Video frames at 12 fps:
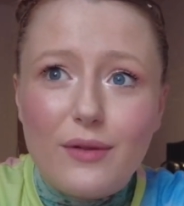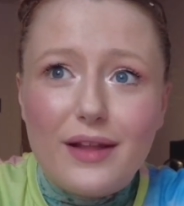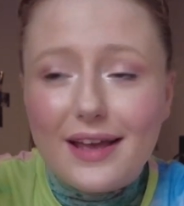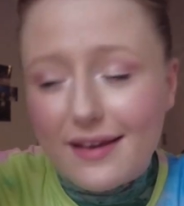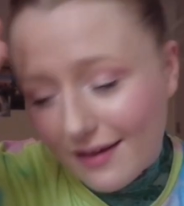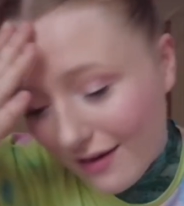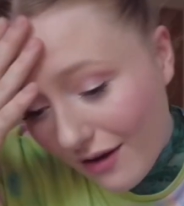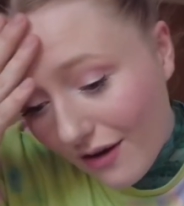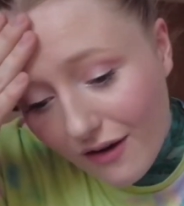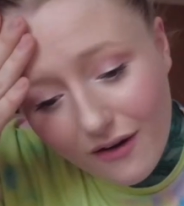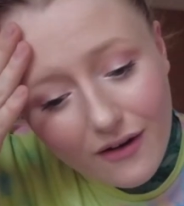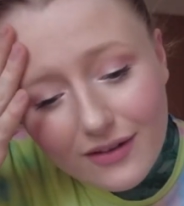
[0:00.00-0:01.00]
Like,
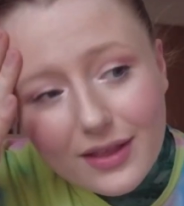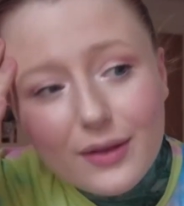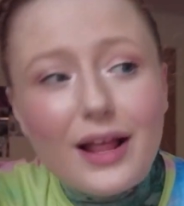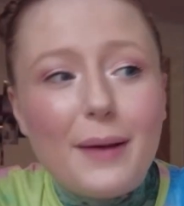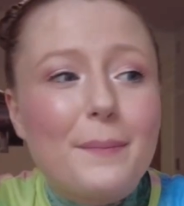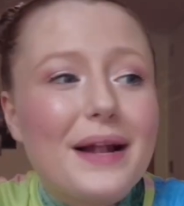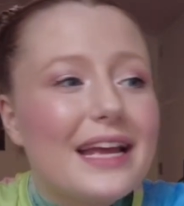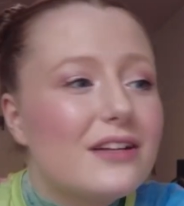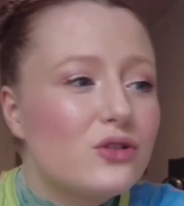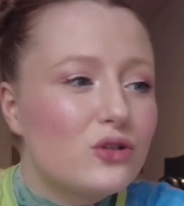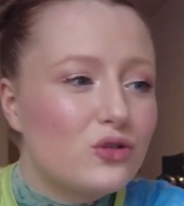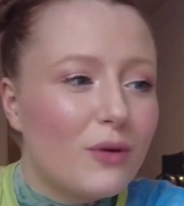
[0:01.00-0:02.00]
they like
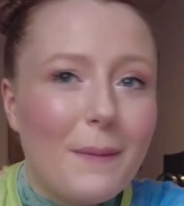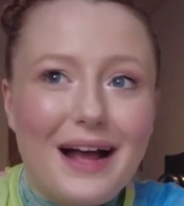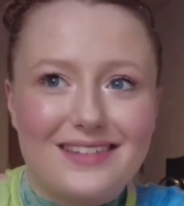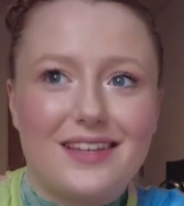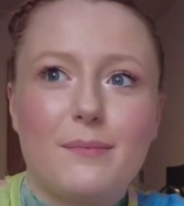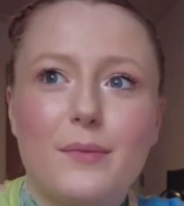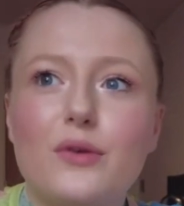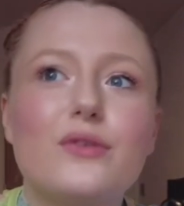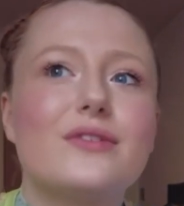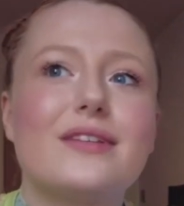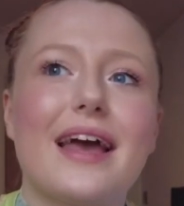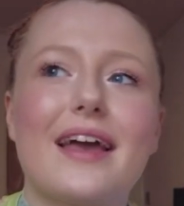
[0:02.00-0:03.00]
played dramatic
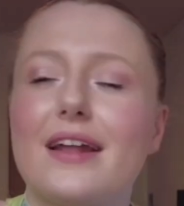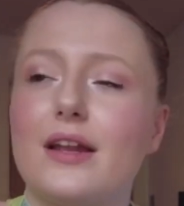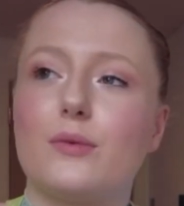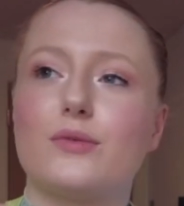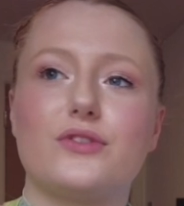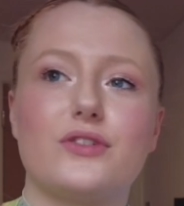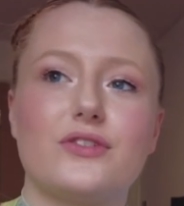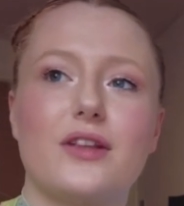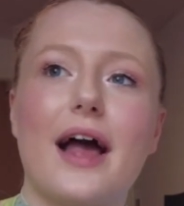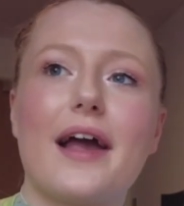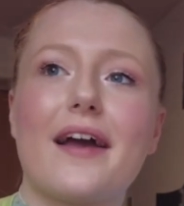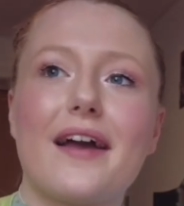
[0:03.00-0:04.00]
music, and it was just
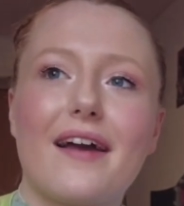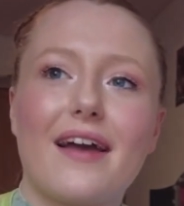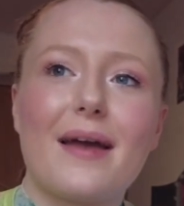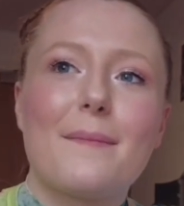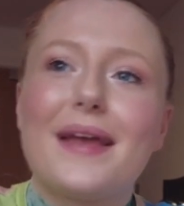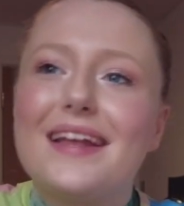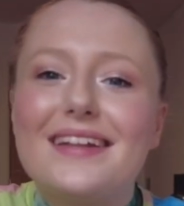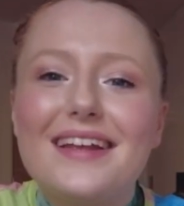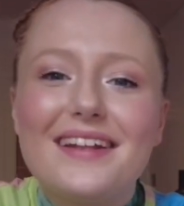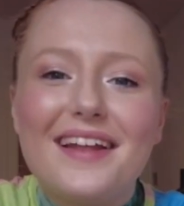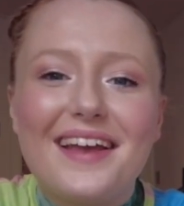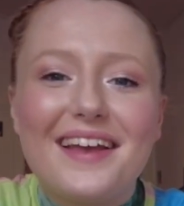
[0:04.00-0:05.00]
like, it made
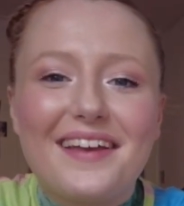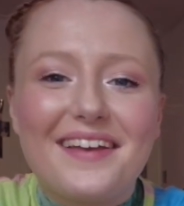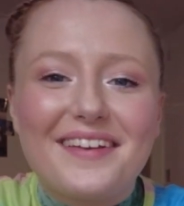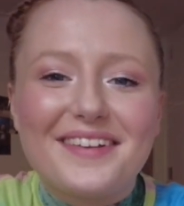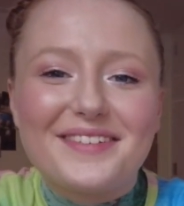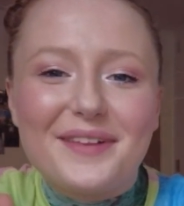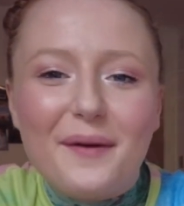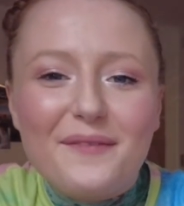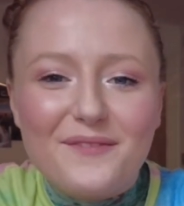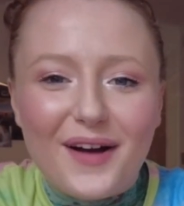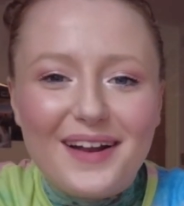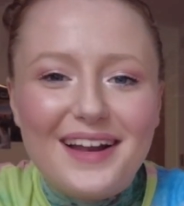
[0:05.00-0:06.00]
it like so
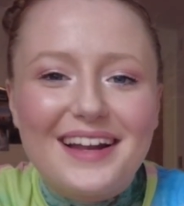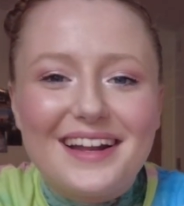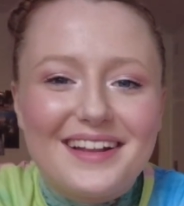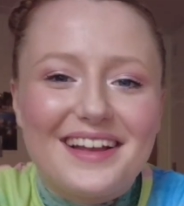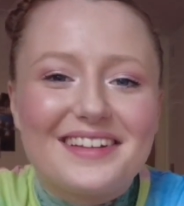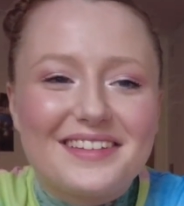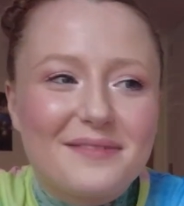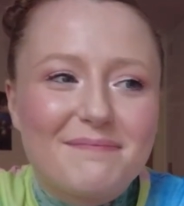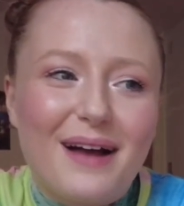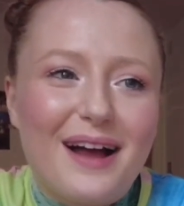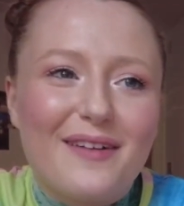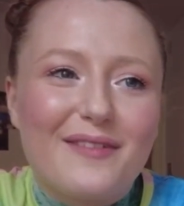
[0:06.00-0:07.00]
fun, and it like didn't
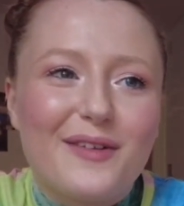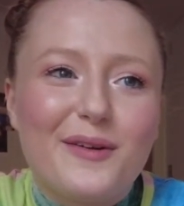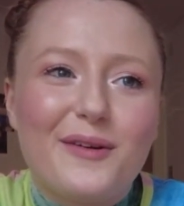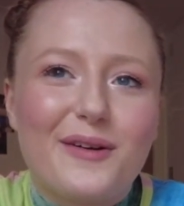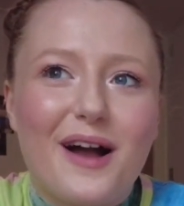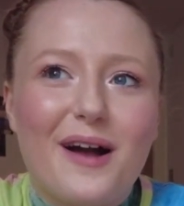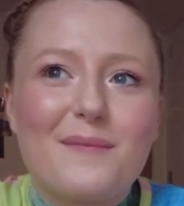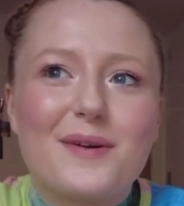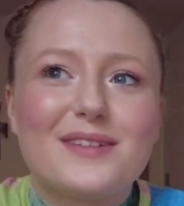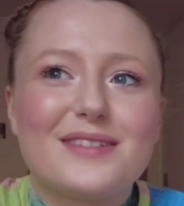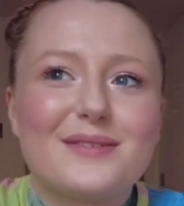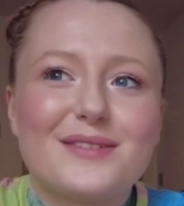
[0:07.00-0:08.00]
matter if we got cut,
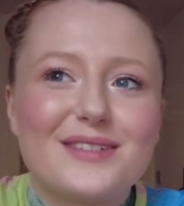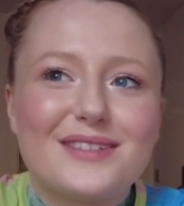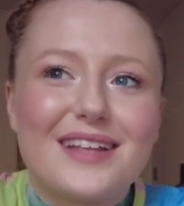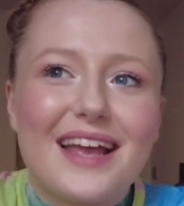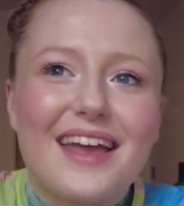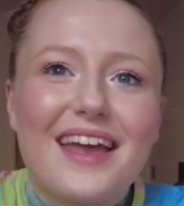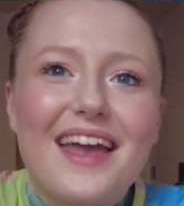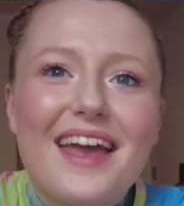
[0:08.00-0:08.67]
because it was just like,